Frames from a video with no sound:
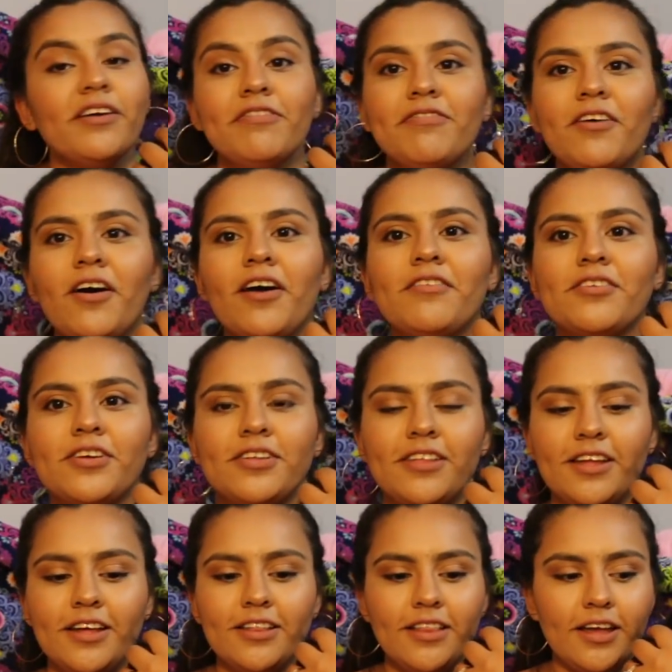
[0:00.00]
felt
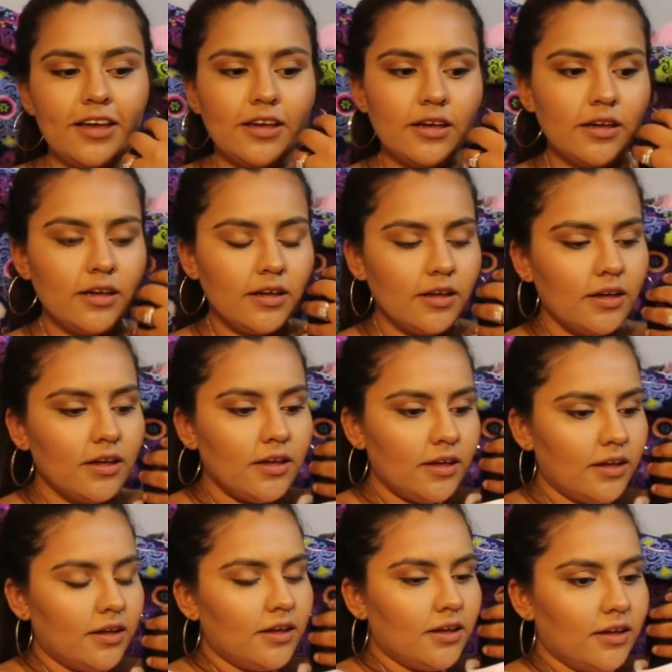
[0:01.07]
everything. Like,
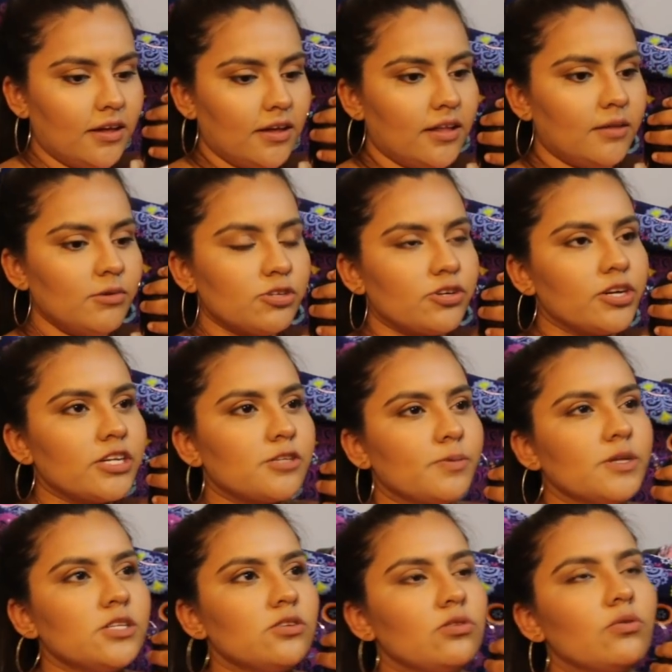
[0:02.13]
let me try to
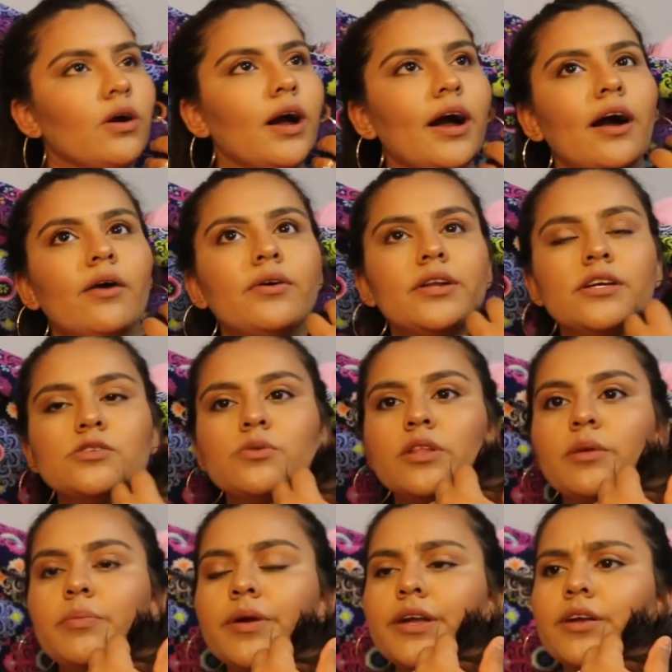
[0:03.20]
explain to you how it is when
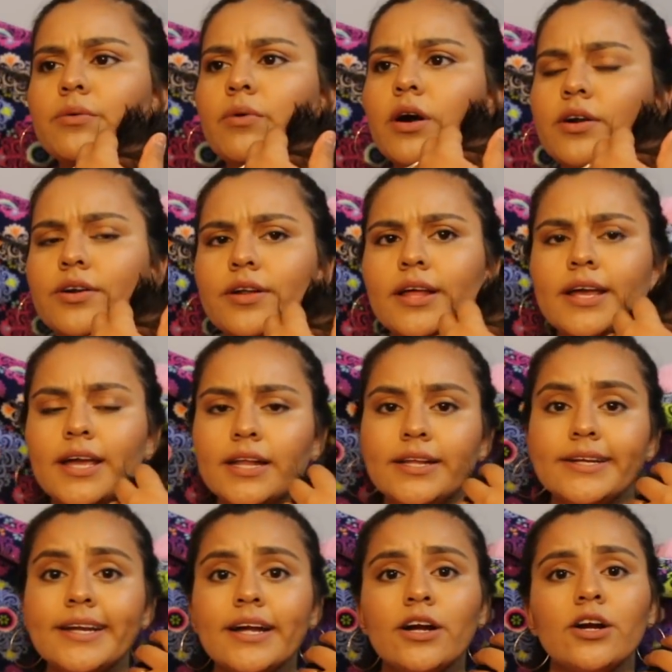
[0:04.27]
they break your water. Like, it
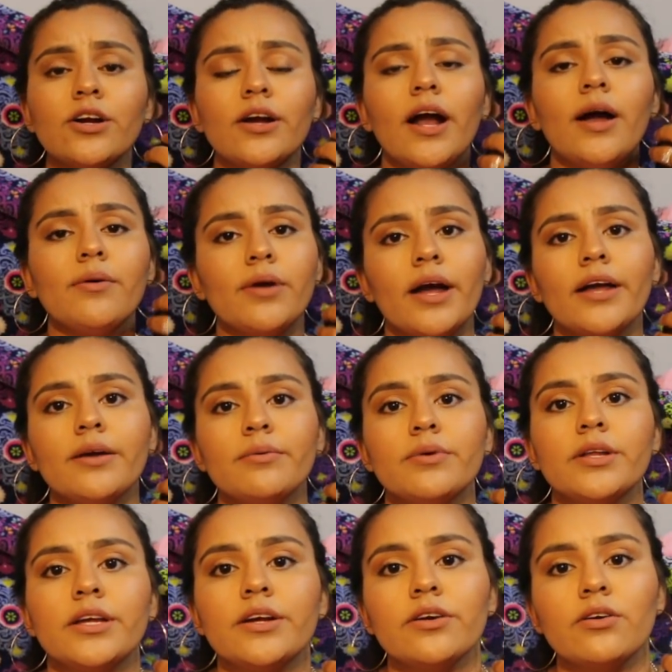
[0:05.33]
didn't hurt. I
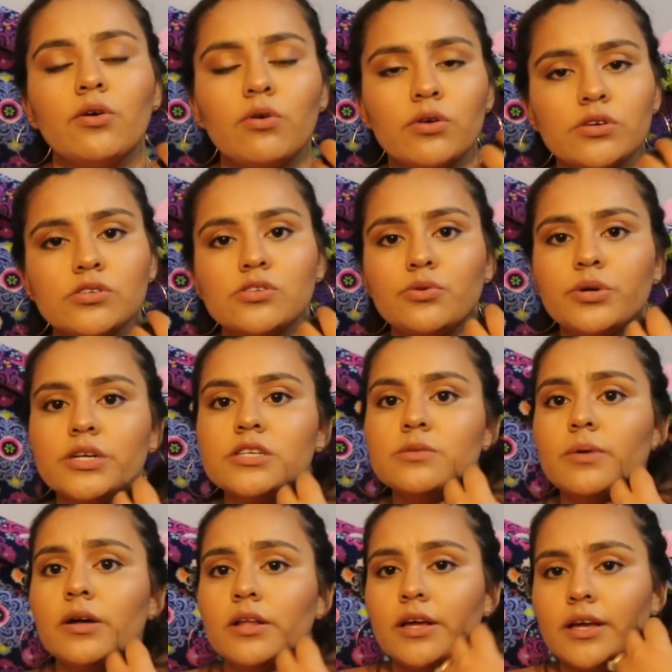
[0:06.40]
would hear horror stories
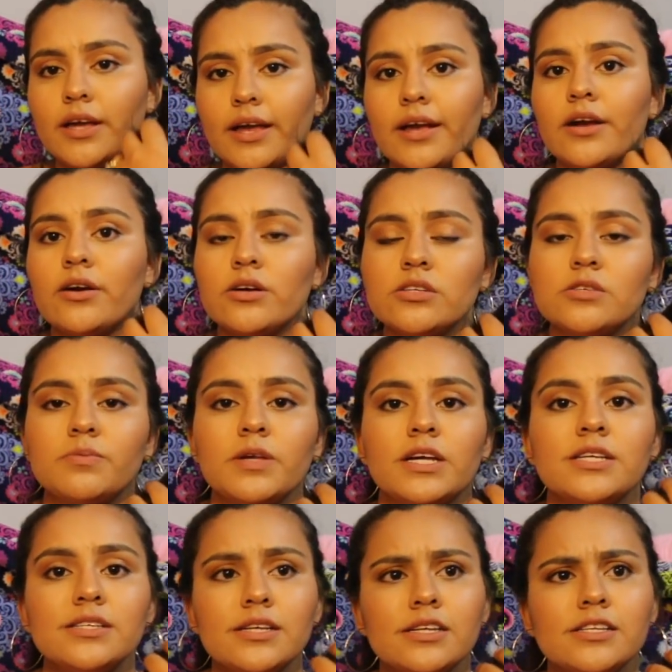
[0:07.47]
about like it hurts
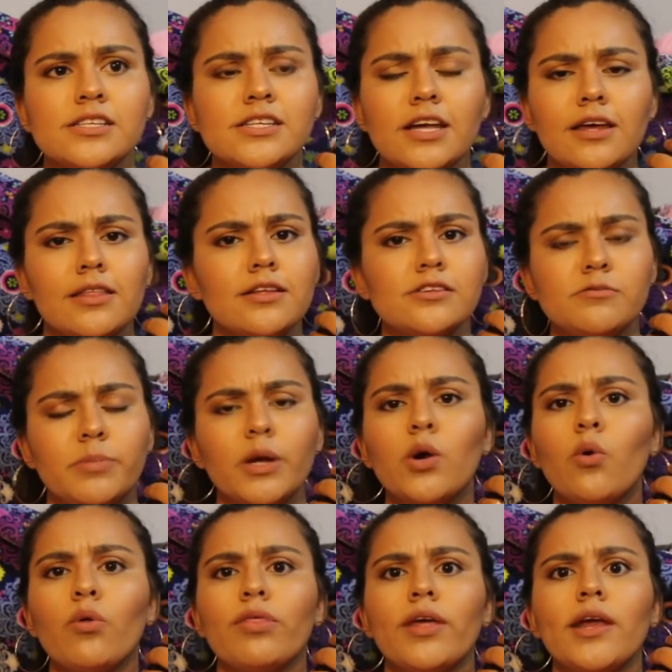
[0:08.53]
because they stick this big
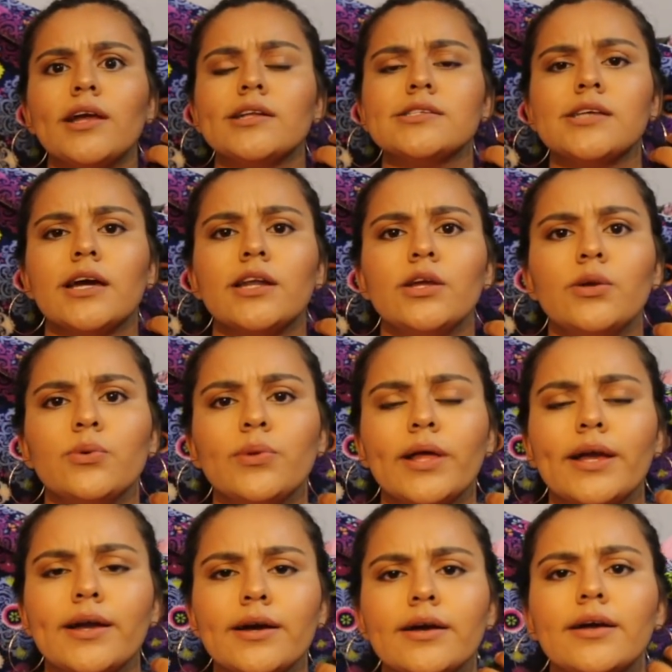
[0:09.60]
old thing inside of you,
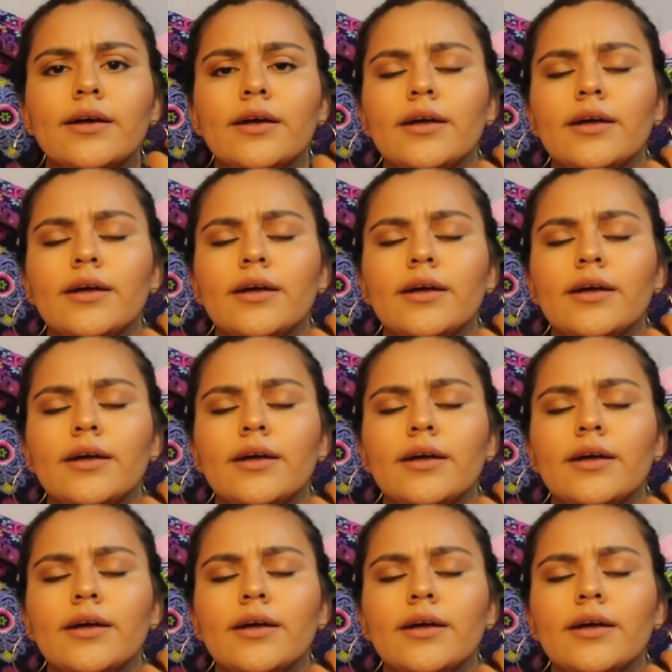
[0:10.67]
like a